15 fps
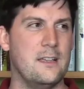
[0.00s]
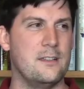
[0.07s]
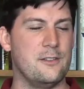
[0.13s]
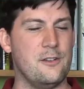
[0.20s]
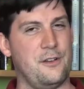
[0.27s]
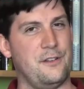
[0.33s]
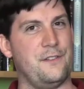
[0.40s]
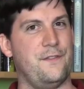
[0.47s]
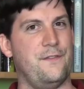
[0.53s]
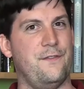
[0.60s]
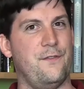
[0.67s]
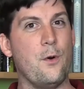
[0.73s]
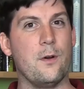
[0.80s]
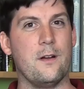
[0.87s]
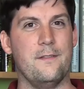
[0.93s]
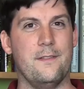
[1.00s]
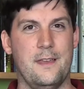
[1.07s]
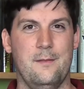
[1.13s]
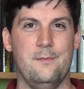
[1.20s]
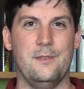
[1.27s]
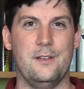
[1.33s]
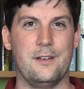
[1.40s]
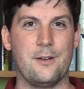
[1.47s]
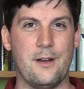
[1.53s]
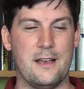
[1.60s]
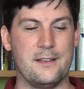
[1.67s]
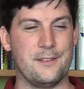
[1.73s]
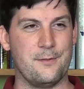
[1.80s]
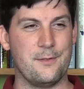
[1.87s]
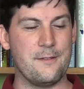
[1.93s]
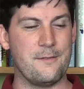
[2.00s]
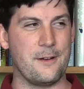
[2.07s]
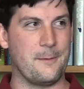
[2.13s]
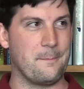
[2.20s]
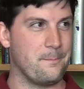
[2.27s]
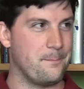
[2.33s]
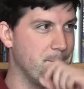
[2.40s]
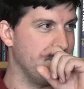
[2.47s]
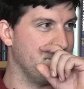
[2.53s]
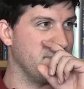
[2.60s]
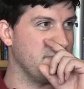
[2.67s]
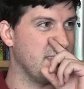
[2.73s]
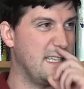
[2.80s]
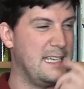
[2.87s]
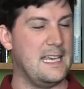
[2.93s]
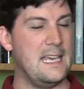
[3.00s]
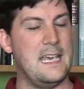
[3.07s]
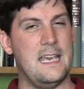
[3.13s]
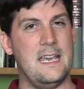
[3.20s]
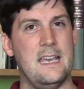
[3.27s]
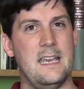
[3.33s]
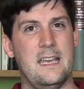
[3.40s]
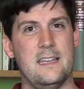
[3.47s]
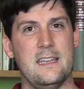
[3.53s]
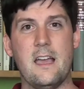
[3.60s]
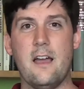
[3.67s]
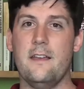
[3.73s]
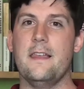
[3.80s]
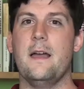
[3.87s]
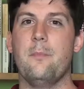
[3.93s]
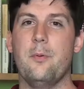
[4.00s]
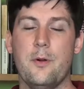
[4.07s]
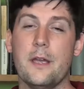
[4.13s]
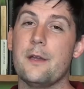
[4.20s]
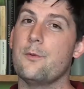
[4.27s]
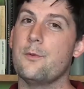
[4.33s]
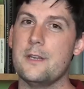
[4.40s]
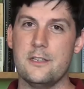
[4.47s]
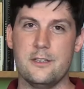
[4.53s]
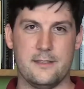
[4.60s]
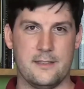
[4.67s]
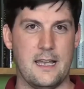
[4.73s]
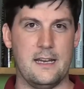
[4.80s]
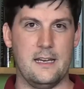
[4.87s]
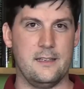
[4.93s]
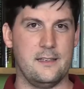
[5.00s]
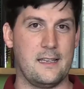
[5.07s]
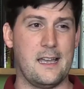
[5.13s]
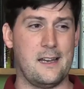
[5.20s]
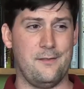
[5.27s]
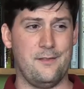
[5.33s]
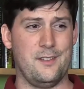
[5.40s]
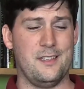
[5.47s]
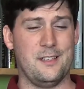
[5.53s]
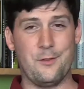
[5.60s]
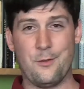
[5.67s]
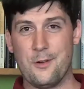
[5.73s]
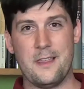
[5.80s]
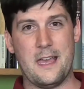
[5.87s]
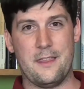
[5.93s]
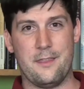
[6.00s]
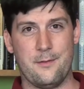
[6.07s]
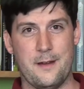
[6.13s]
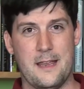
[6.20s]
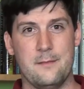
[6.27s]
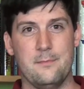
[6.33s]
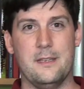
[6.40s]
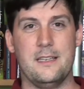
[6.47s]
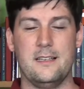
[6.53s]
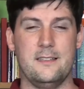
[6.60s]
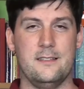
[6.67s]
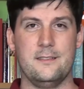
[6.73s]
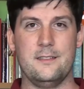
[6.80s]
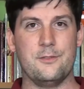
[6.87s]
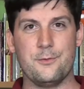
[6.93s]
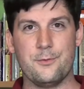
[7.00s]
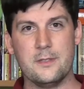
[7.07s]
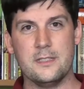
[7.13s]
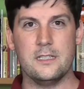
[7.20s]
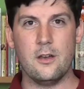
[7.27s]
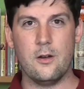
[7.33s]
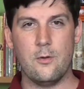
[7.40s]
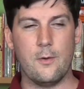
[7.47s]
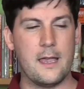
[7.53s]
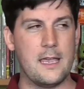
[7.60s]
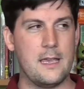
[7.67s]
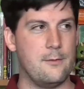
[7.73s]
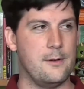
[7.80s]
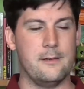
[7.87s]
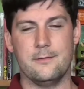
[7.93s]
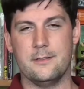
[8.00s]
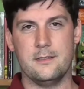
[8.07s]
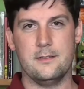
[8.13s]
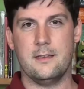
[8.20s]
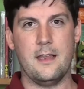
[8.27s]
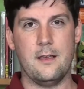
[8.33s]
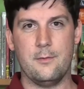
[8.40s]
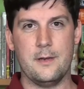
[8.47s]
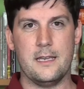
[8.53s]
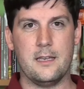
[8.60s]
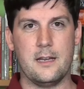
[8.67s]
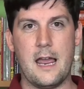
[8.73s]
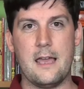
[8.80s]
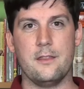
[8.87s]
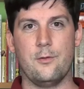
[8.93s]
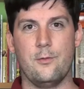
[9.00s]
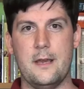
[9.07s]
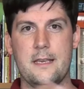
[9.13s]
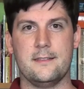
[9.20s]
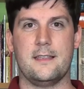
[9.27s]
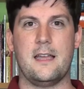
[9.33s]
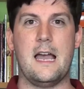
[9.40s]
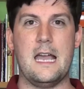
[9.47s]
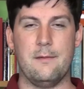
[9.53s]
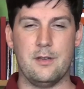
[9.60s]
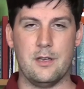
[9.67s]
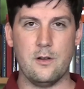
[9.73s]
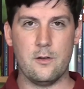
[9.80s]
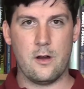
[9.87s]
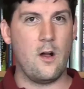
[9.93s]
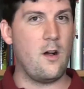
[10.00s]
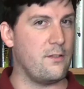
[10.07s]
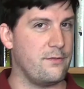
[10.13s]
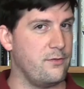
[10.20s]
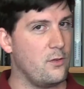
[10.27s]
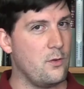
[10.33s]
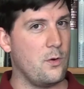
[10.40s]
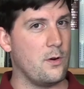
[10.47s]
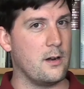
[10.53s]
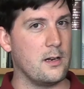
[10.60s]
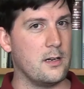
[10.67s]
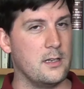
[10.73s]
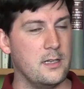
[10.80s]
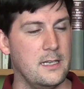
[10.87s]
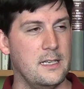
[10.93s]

So there's 4 of them across the river. Now at that point we decided to kind of just ignore that thread, because there's really no way we could either waste time and go to all 4